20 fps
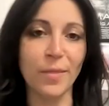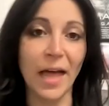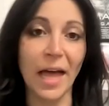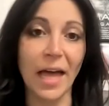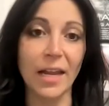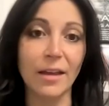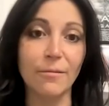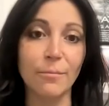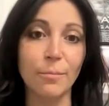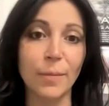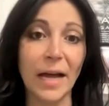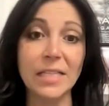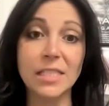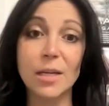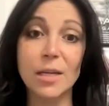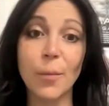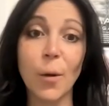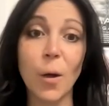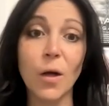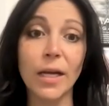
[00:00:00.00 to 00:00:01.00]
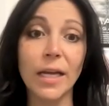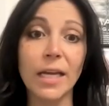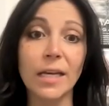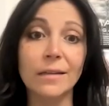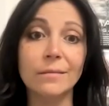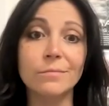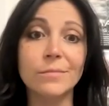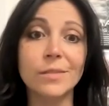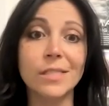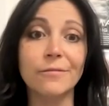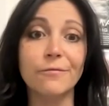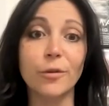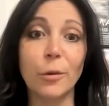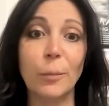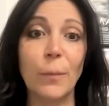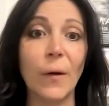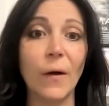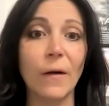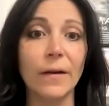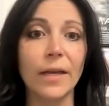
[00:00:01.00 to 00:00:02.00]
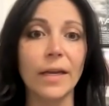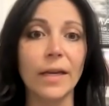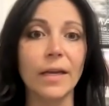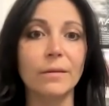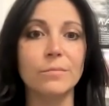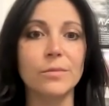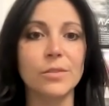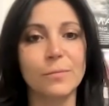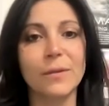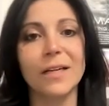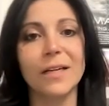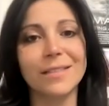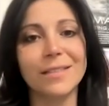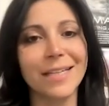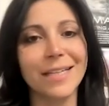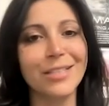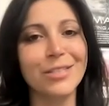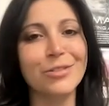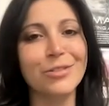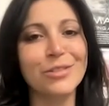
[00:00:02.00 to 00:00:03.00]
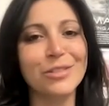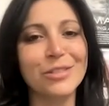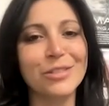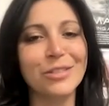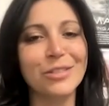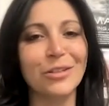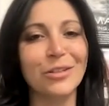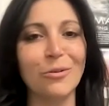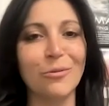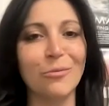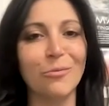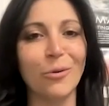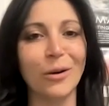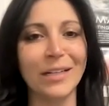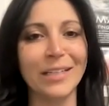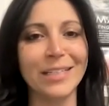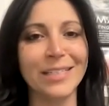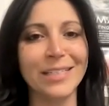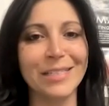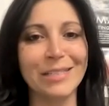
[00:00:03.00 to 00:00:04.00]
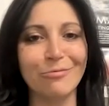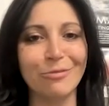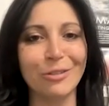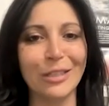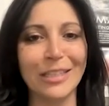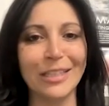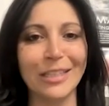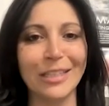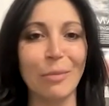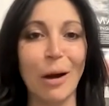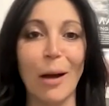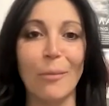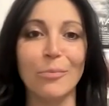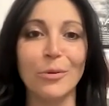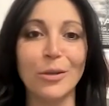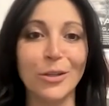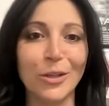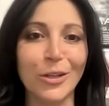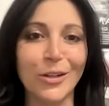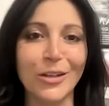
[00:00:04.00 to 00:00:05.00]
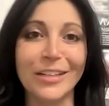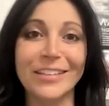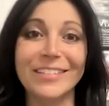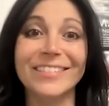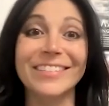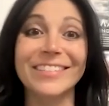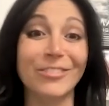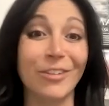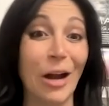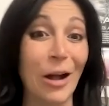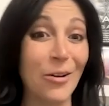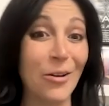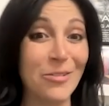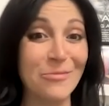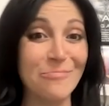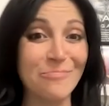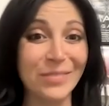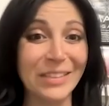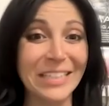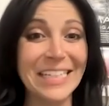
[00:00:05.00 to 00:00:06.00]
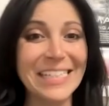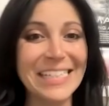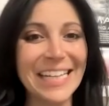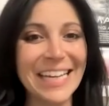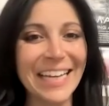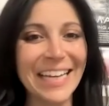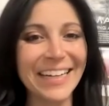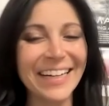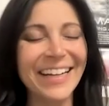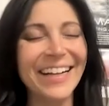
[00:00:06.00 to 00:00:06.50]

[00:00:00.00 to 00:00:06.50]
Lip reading: that at basketball games and football games because that's what is really popular and crowd pleasing.